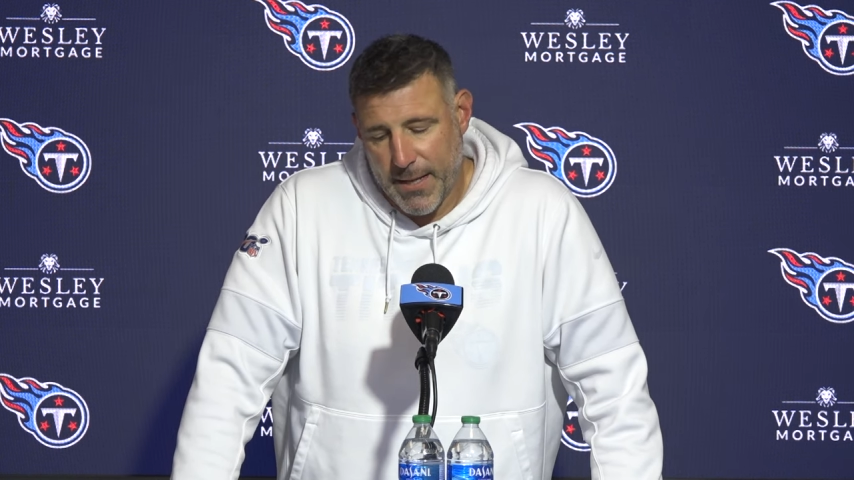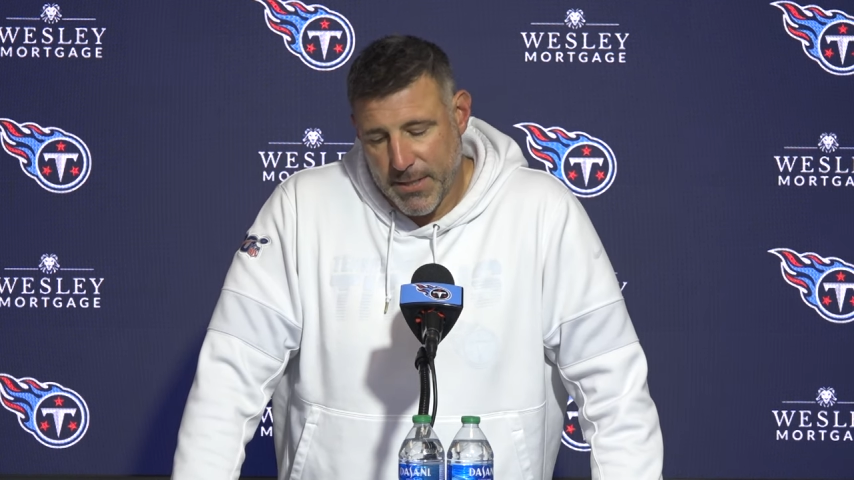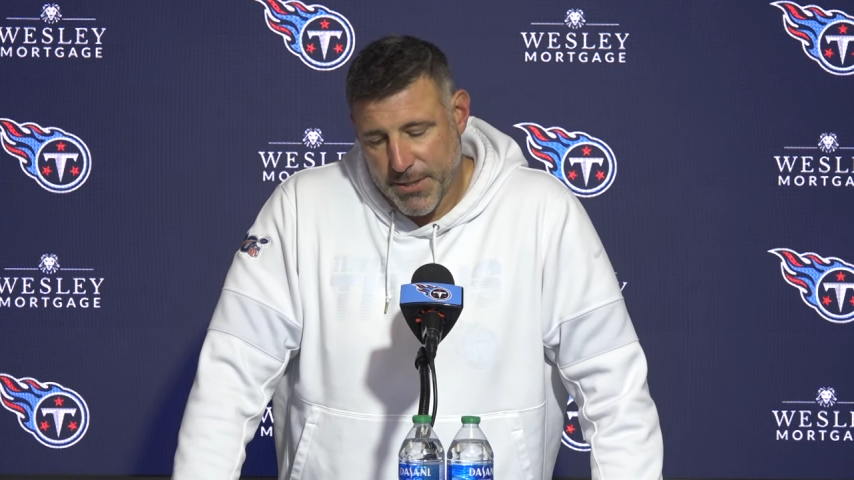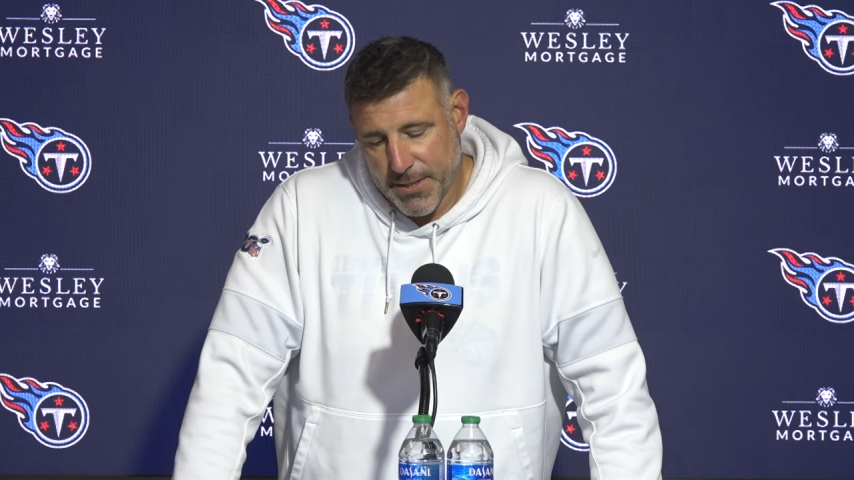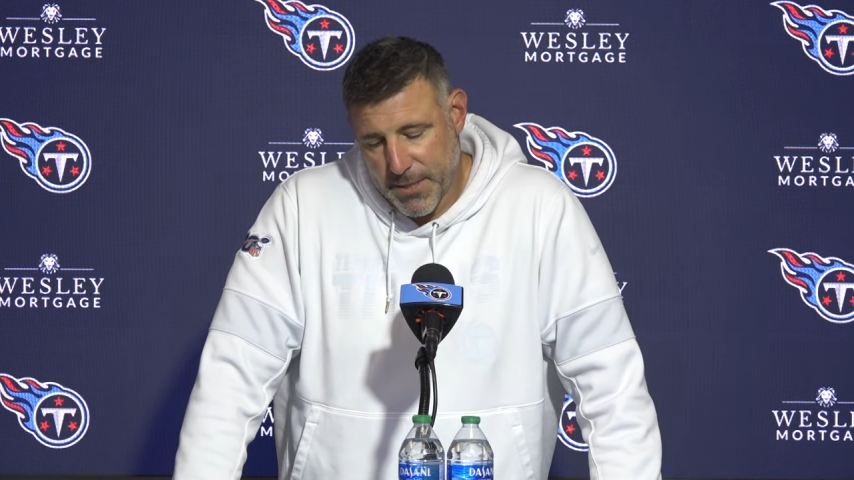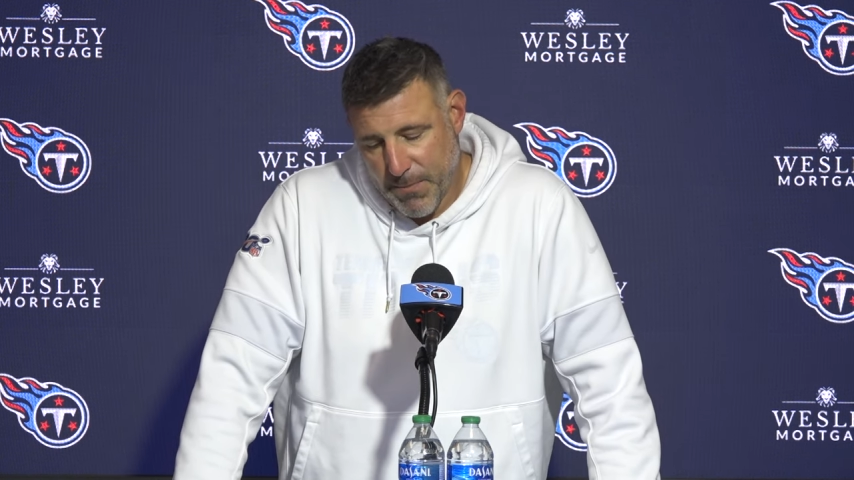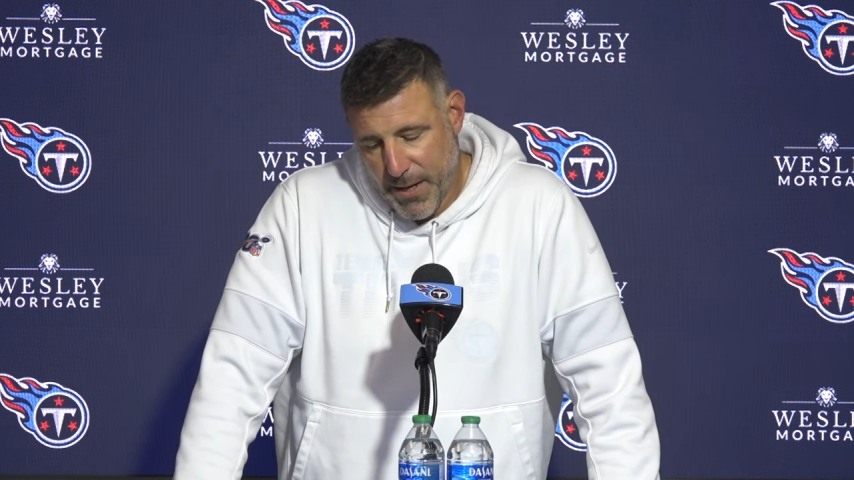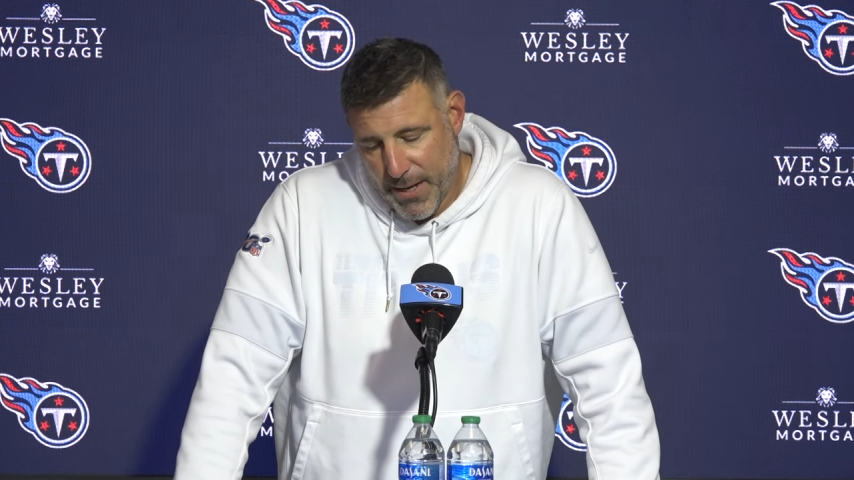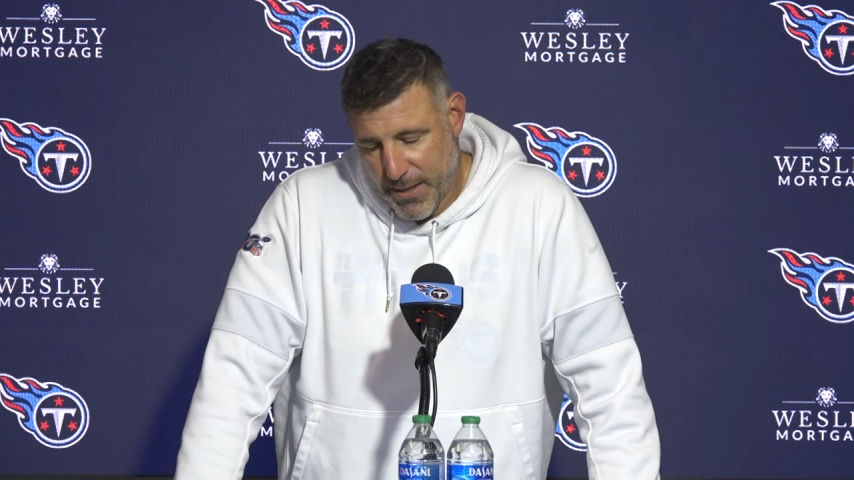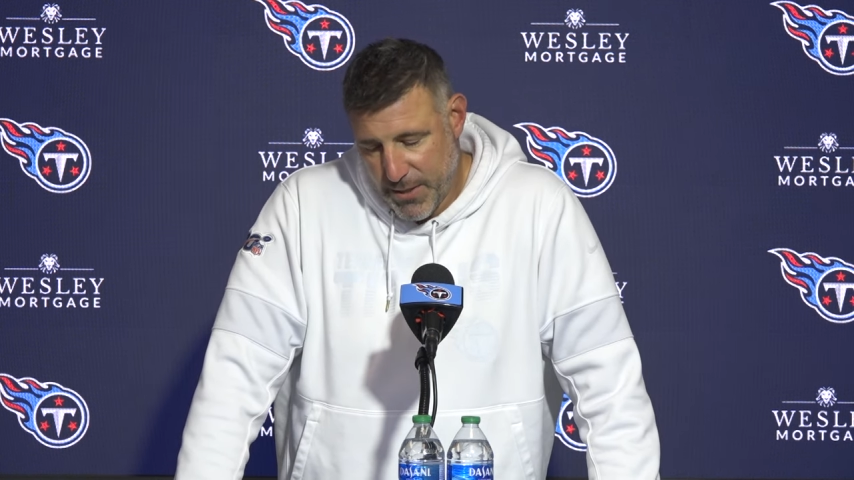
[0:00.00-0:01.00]
and just
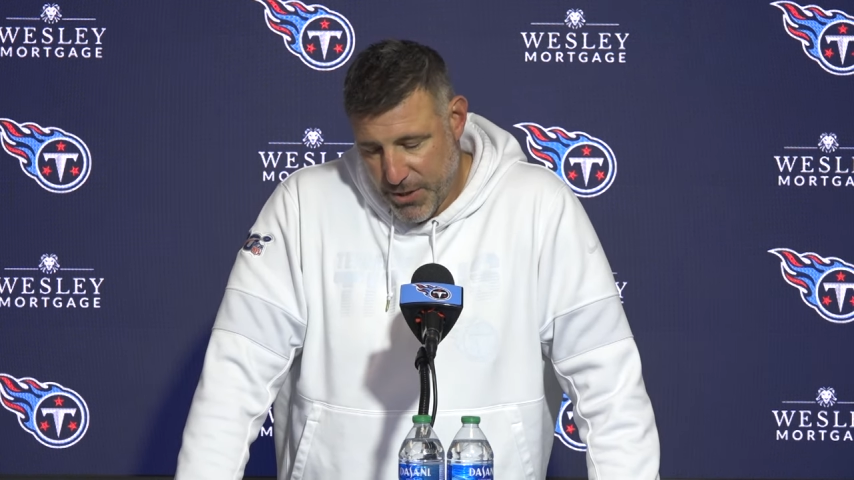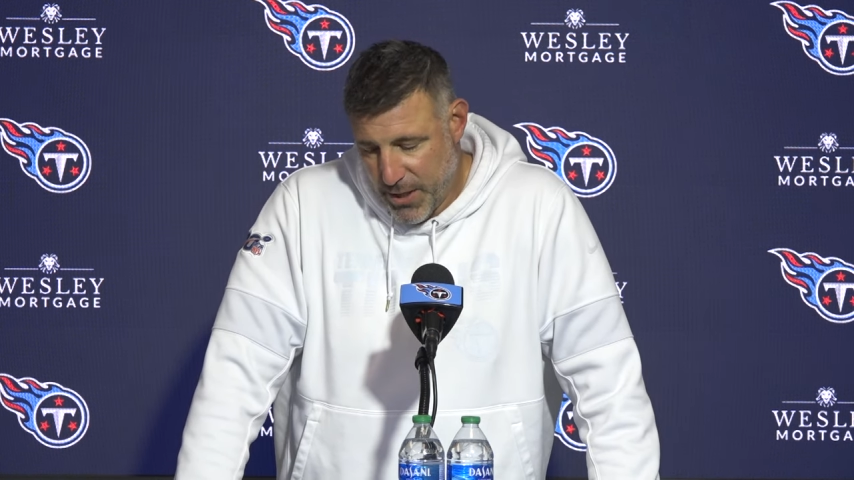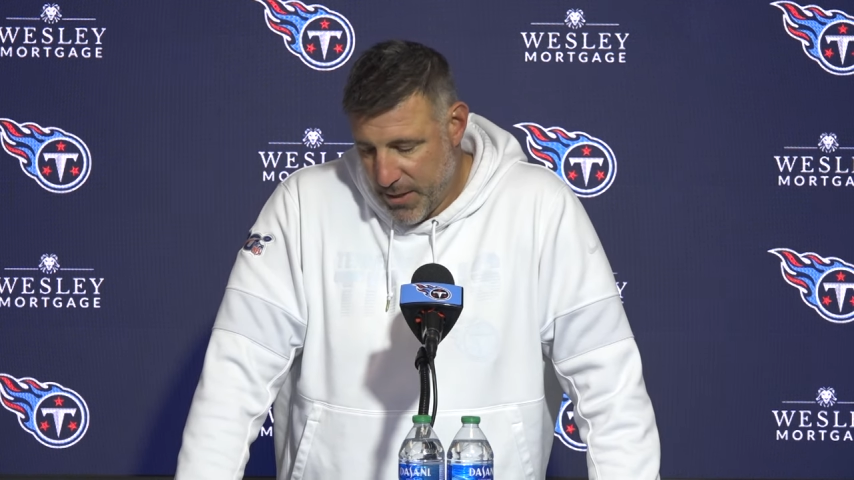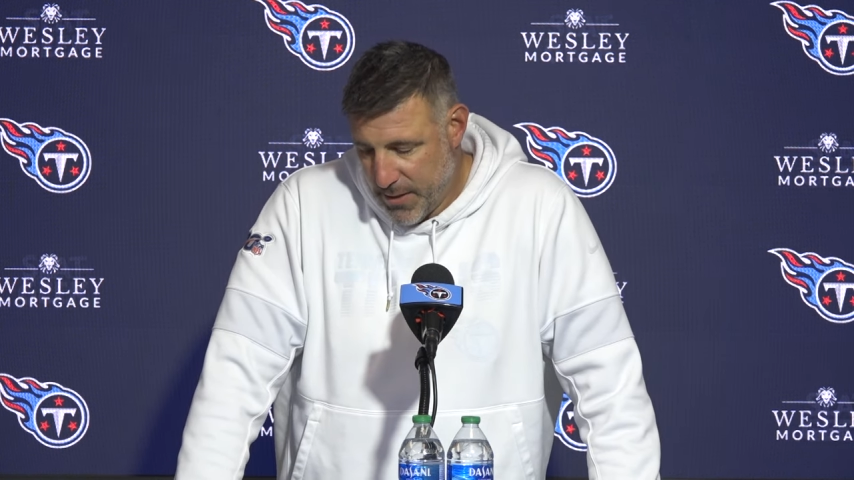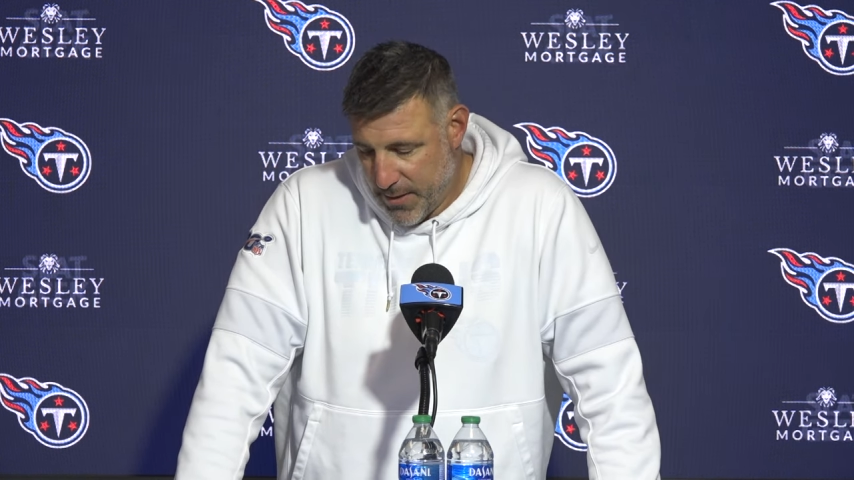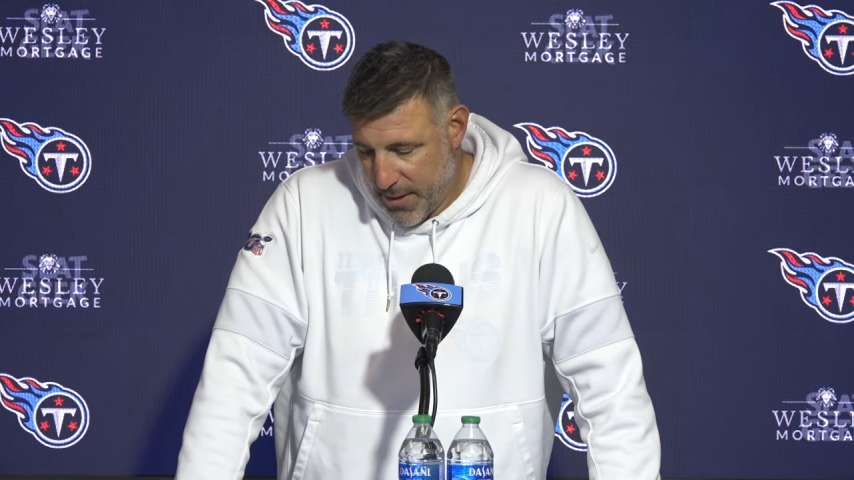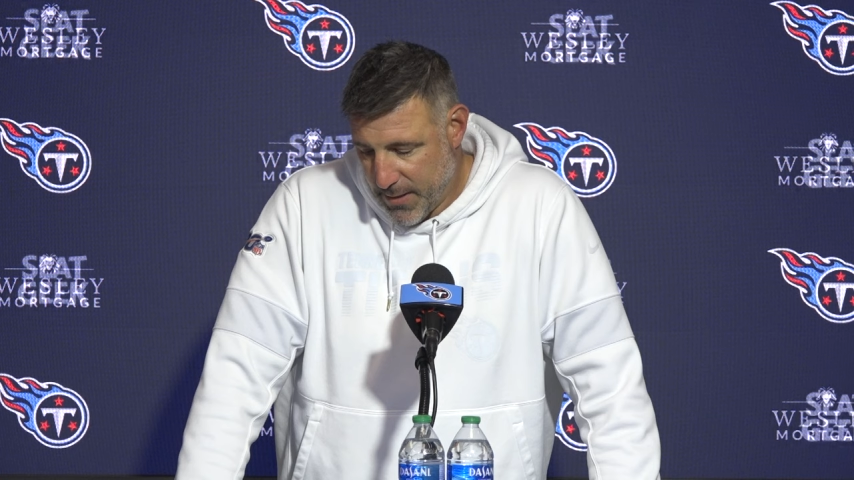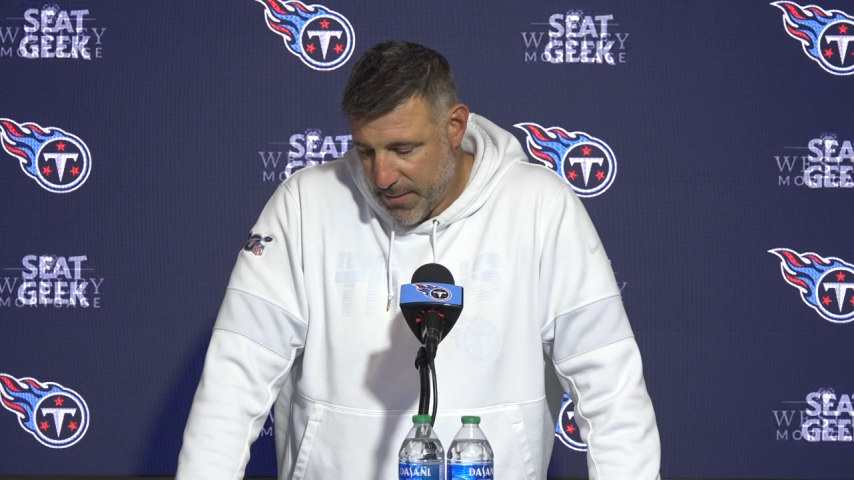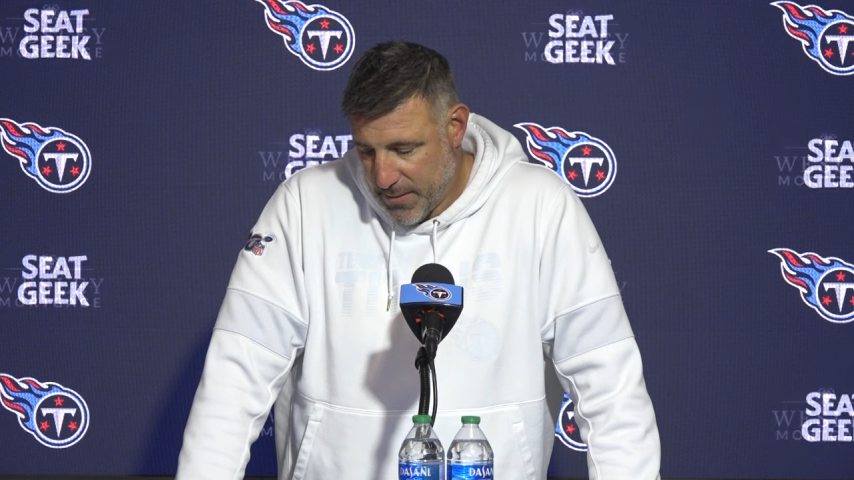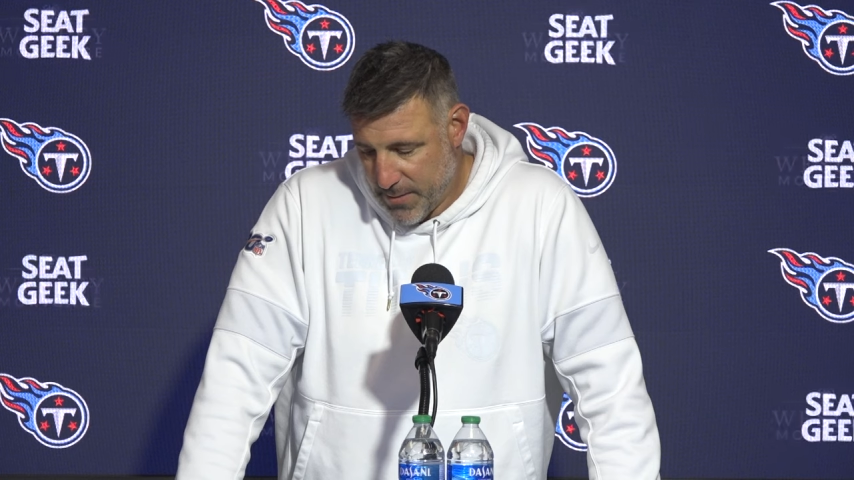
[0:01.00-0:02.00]
explained it to Jalen that
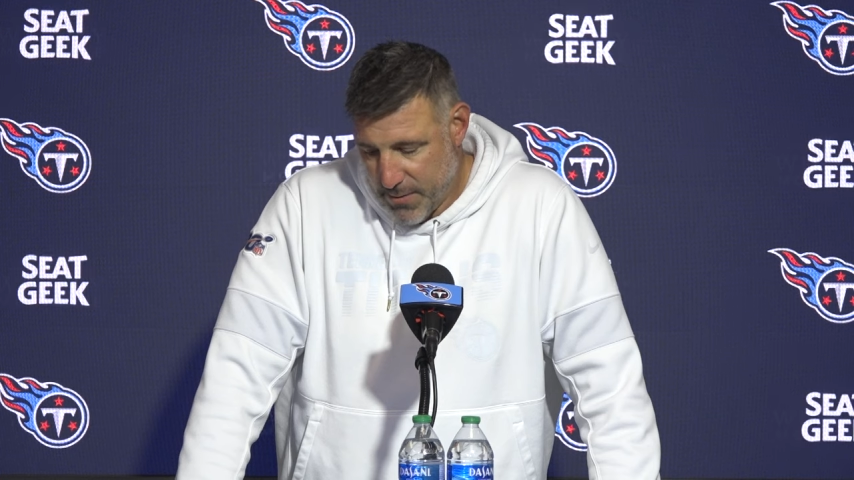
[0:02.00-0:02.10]
that's,